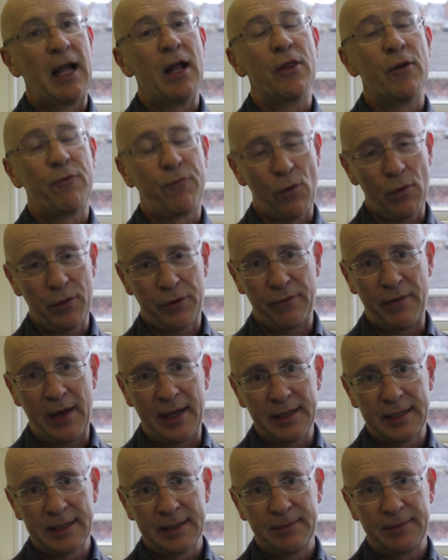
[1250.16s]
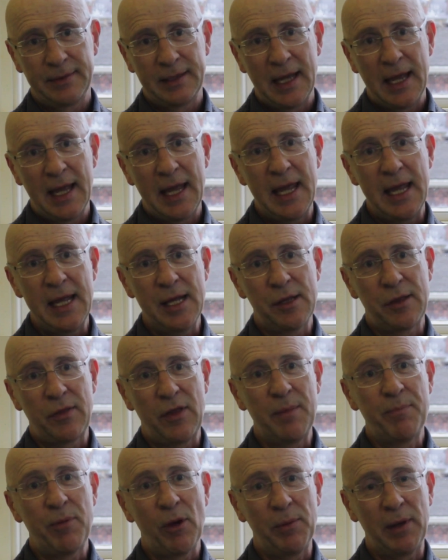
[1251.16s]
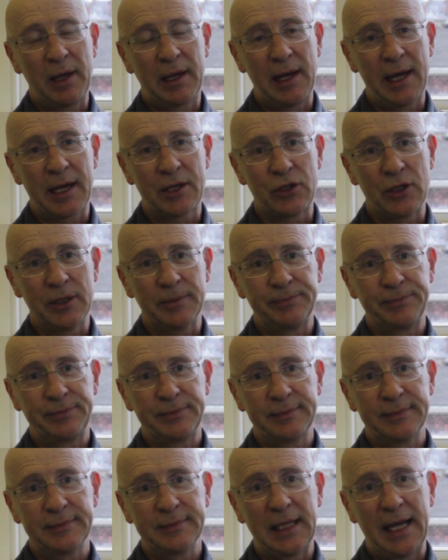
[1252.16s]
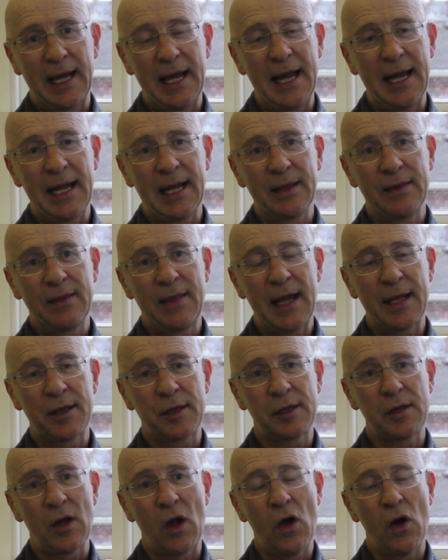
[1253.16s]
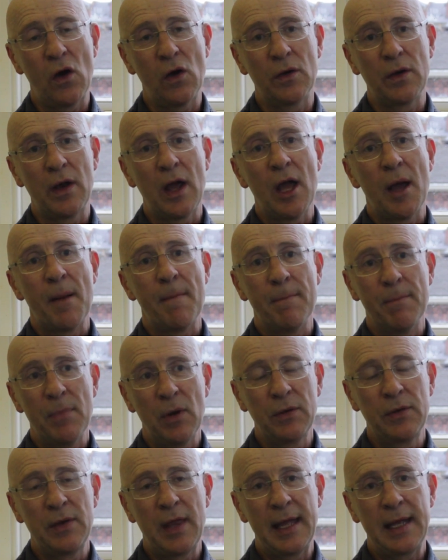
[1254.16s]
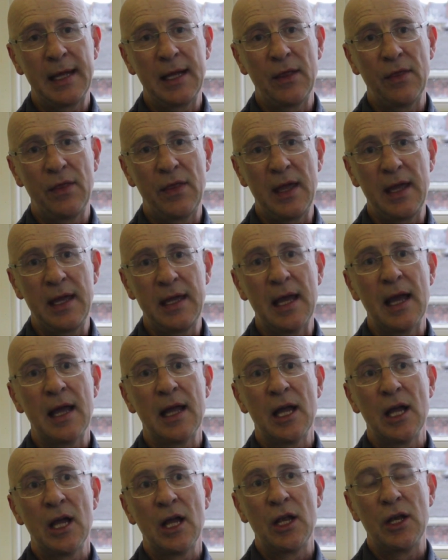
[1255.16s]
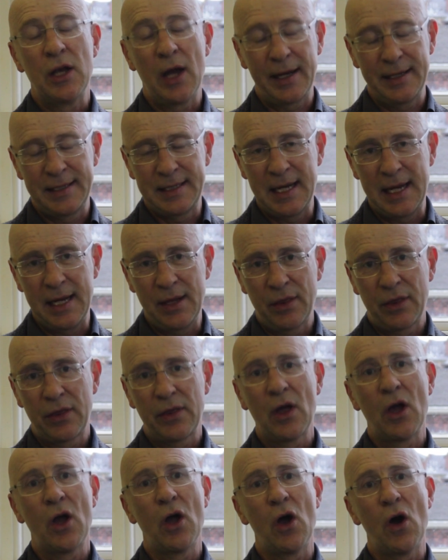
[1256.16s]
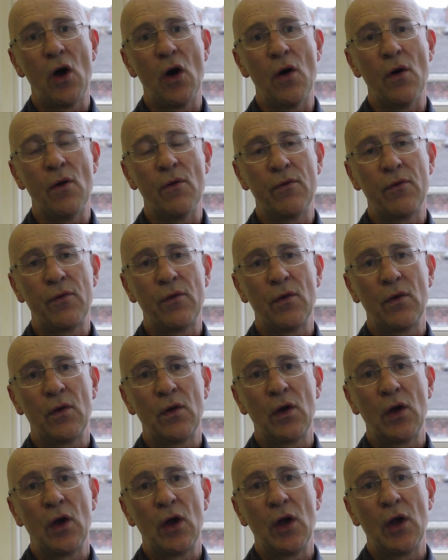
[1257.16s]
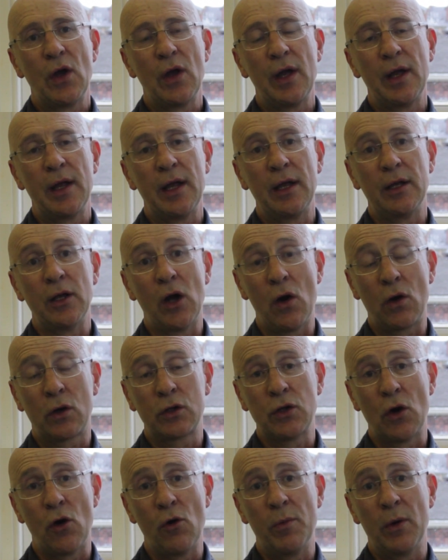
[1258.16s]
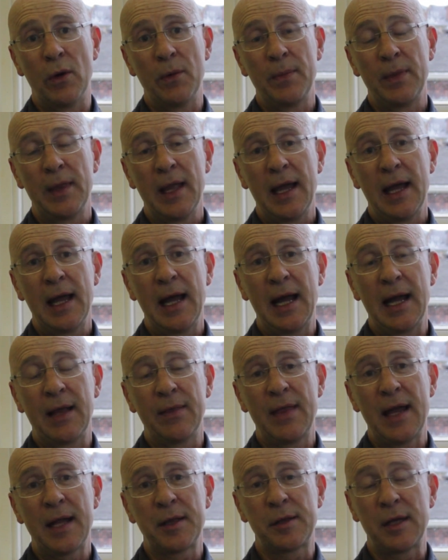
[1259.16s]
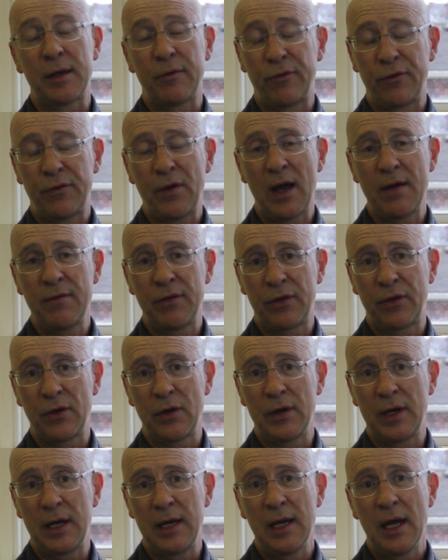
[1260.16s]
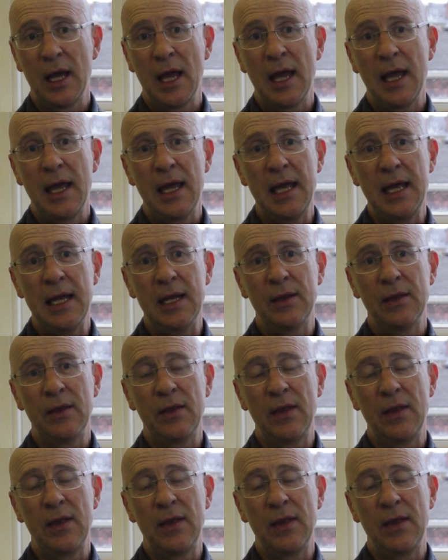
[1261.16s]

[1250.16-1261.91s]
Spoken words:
The fourth event is the public lecture, and that's on Monday the 19th of October, and that's at 5:30 in